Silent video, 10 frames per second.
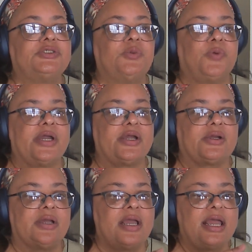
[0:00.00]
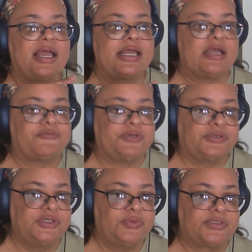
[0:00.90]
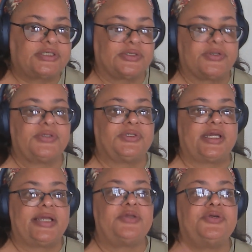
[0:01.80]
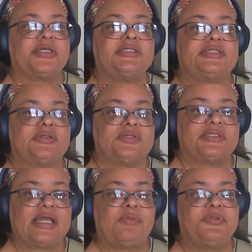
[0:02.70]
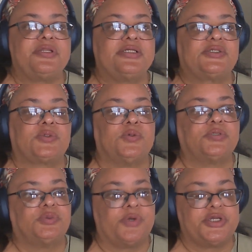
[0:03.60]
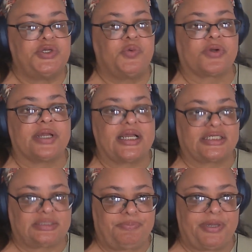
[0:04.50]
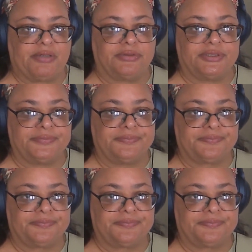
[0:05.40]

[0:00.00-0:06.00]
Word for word: to where if you do a certain thing, you can still stay within the school to where you were expelled.